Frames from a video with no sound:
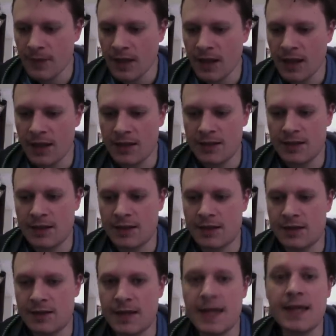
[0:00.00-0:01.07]

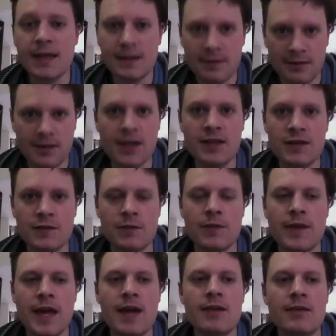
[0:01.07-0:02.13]
They do
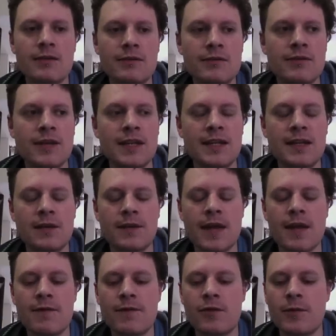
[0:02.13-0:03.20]
all that. They did all
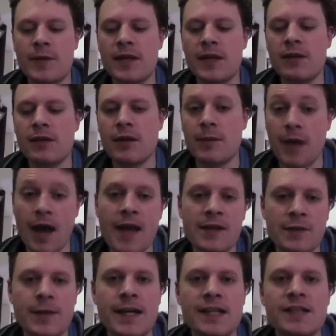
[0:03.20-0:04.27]
that for me. I mean, I had
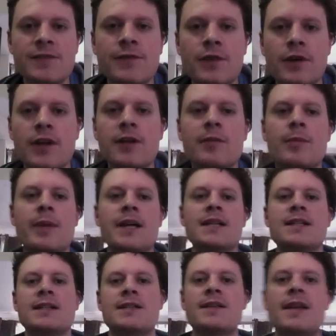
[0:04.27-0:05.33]
to ask for it,
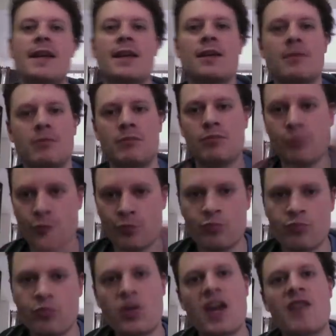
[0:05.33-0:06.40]
but they
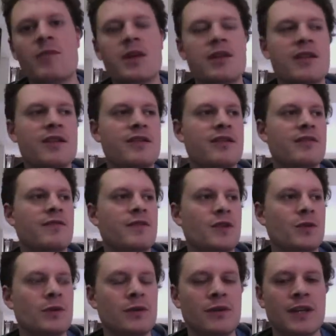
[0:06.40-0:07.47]
gave me this
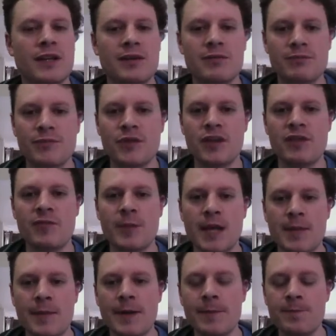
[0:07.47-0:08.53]
official-looking sheet of
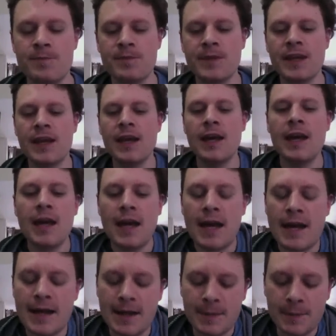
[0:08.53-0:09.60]
paper.
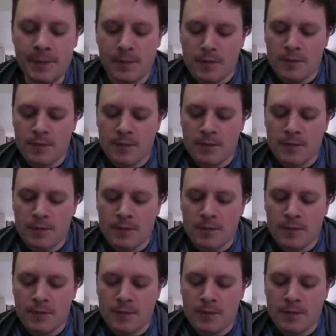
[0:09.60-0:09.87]
And